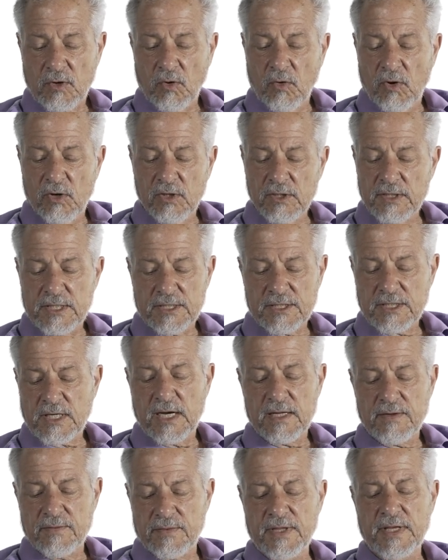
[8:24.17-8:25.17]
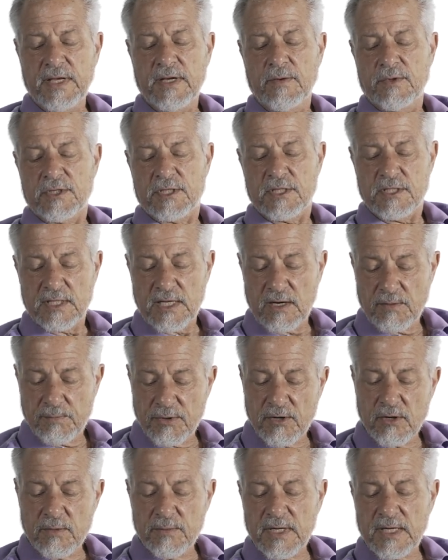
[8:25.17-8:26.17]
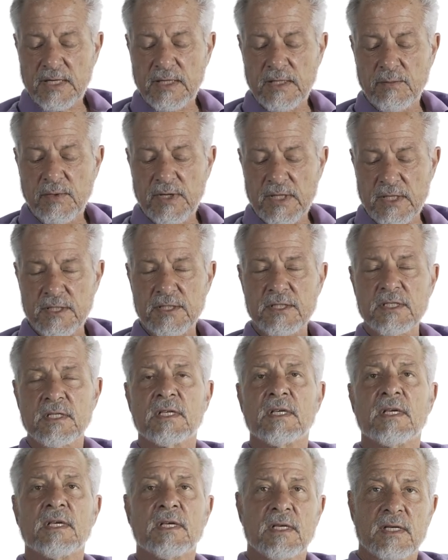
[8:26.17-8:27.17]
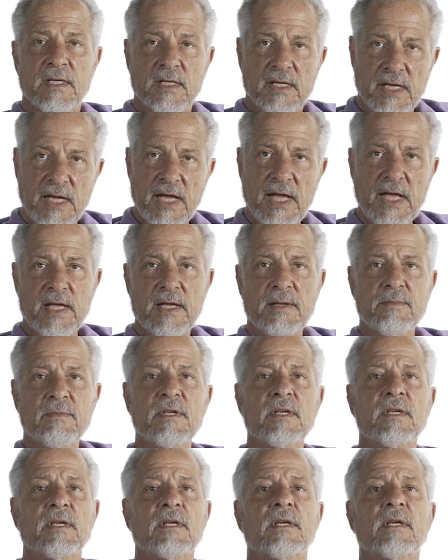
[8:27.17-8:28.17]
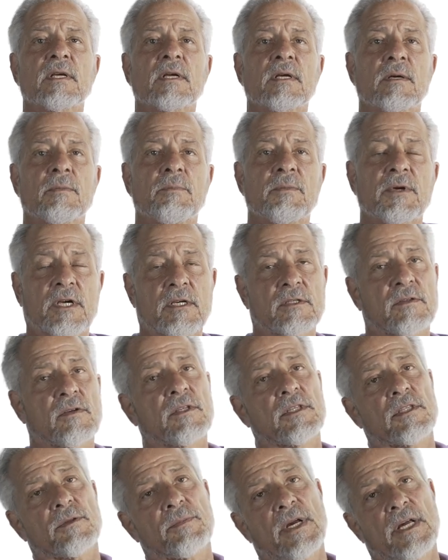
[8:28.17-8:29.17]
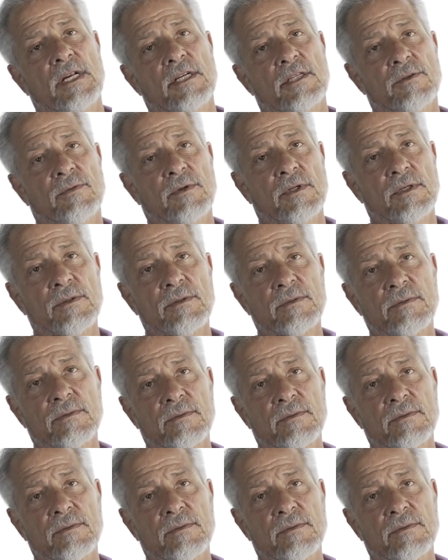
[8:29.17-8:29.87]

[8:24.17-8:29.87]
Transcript: All this kind of thing, which is now permanently with us, came because of the Spanish flu.